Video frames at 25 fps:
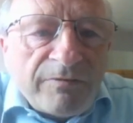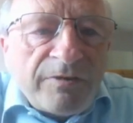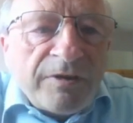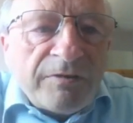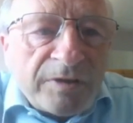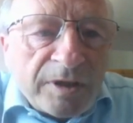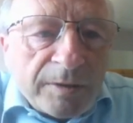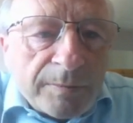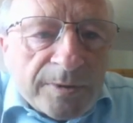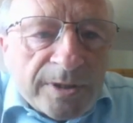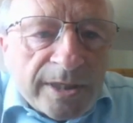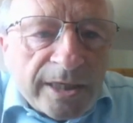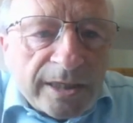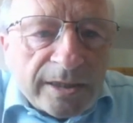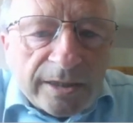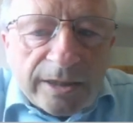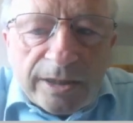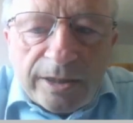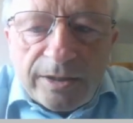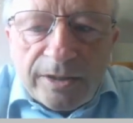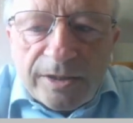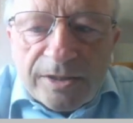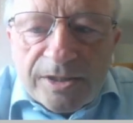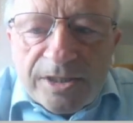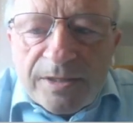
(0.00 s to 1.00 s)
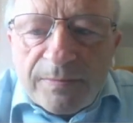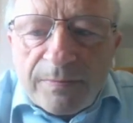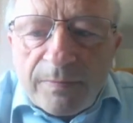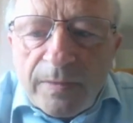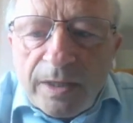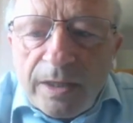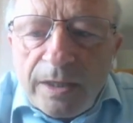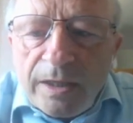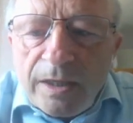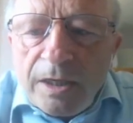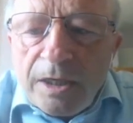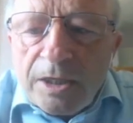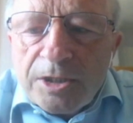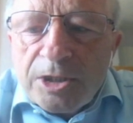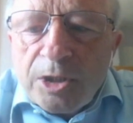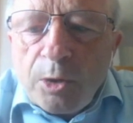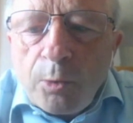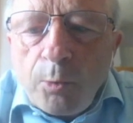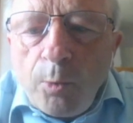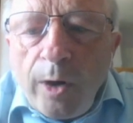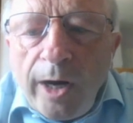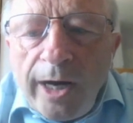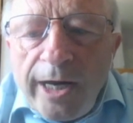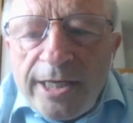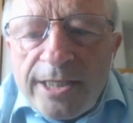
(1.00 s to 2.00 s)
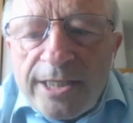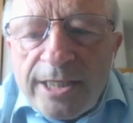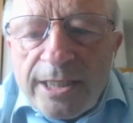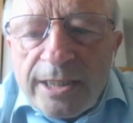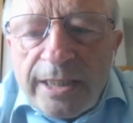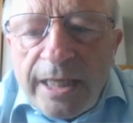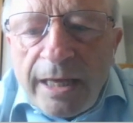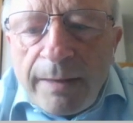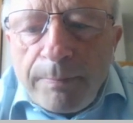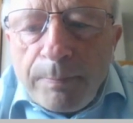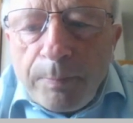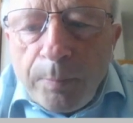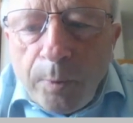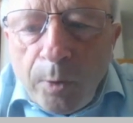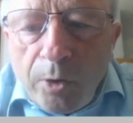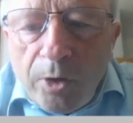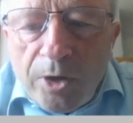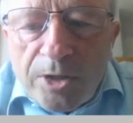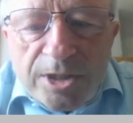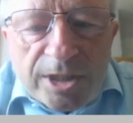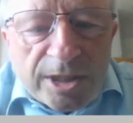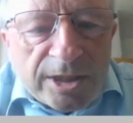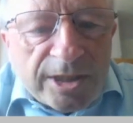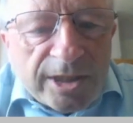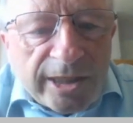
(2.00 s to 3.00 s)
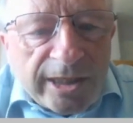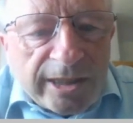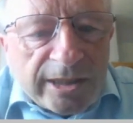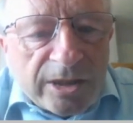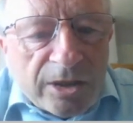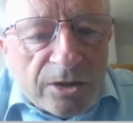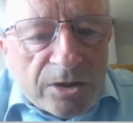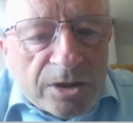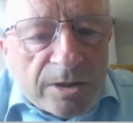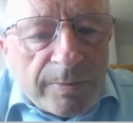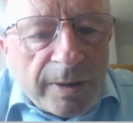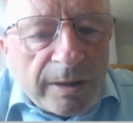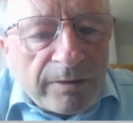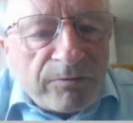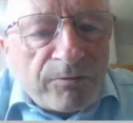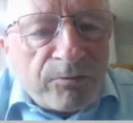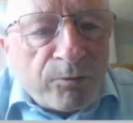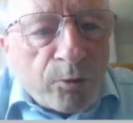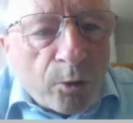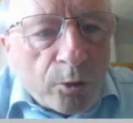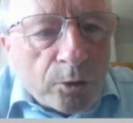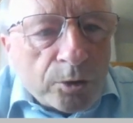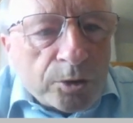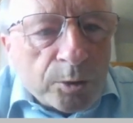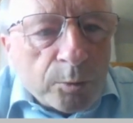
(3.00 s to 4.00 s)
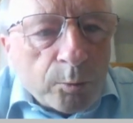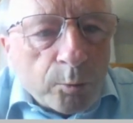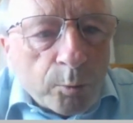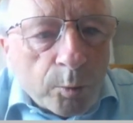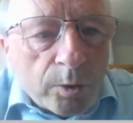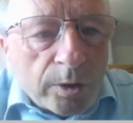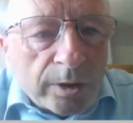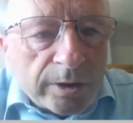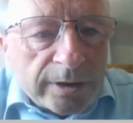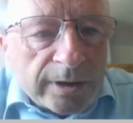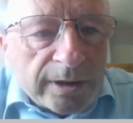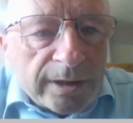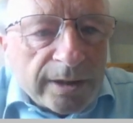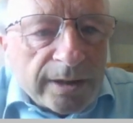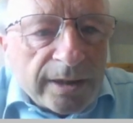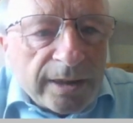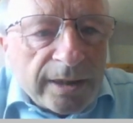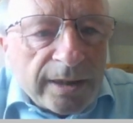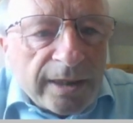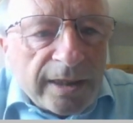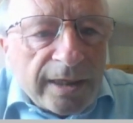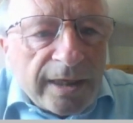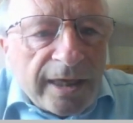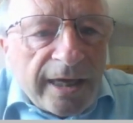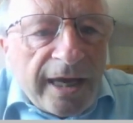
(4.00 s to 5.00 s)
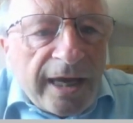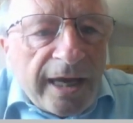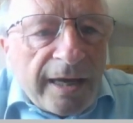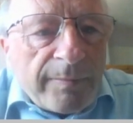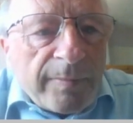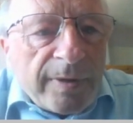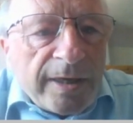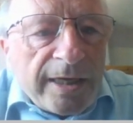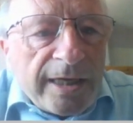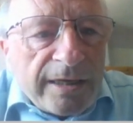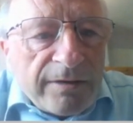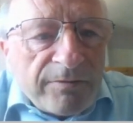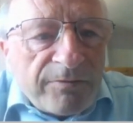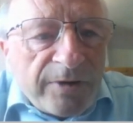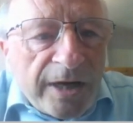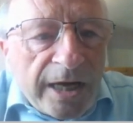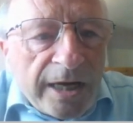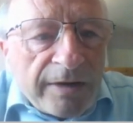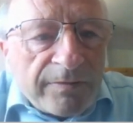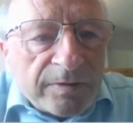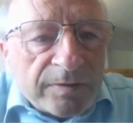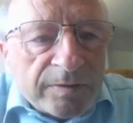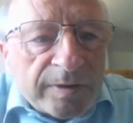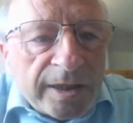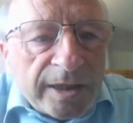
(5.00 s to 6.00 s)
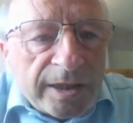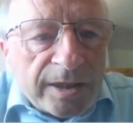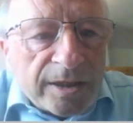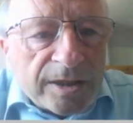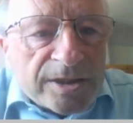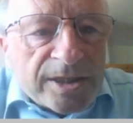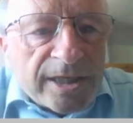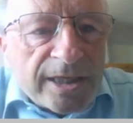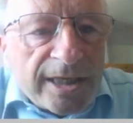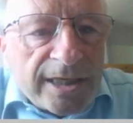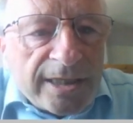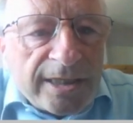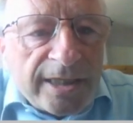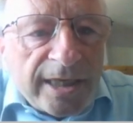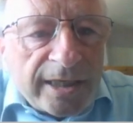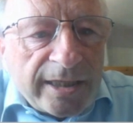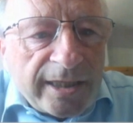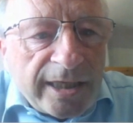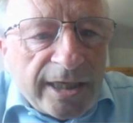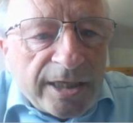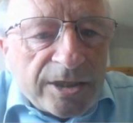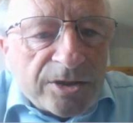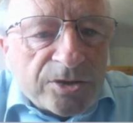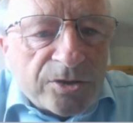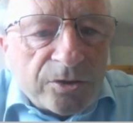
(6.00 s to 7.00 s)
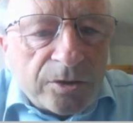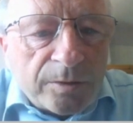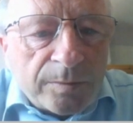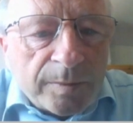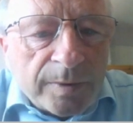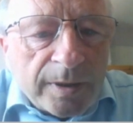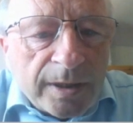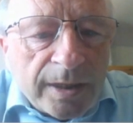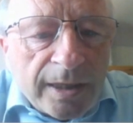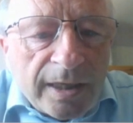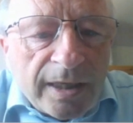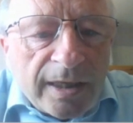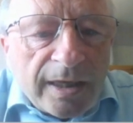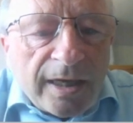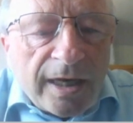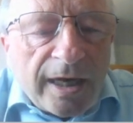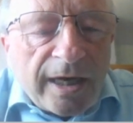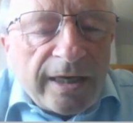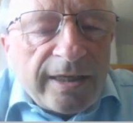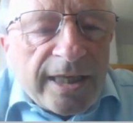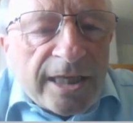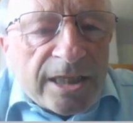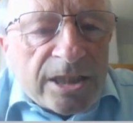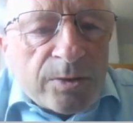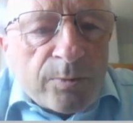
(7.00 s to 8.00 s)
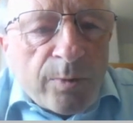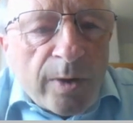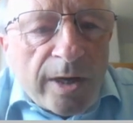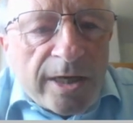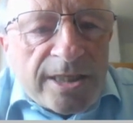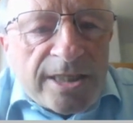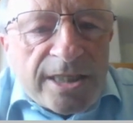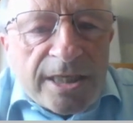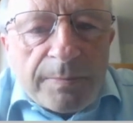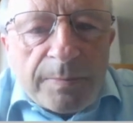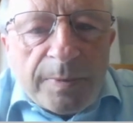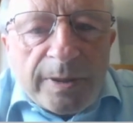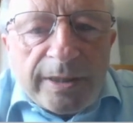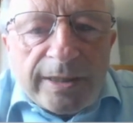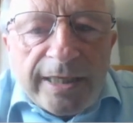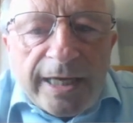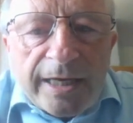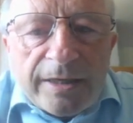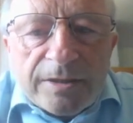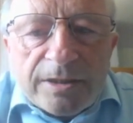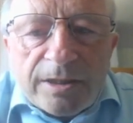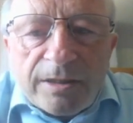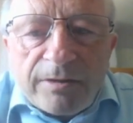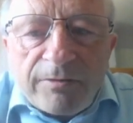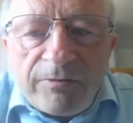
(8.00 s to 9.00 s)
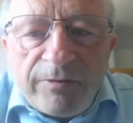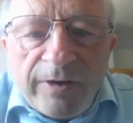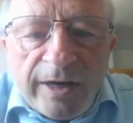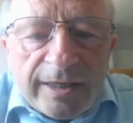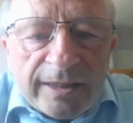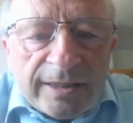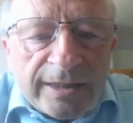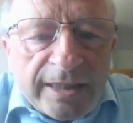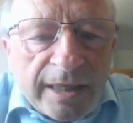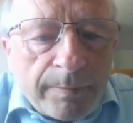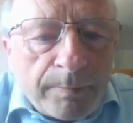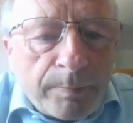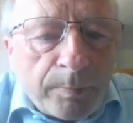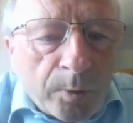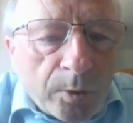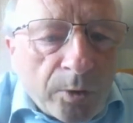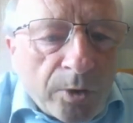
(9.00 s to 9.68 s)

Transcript: 50% girls. So why is it that boys are diagnosed about 4 to 1 in favor of girls in that age group? And that's quite simply down to the fact that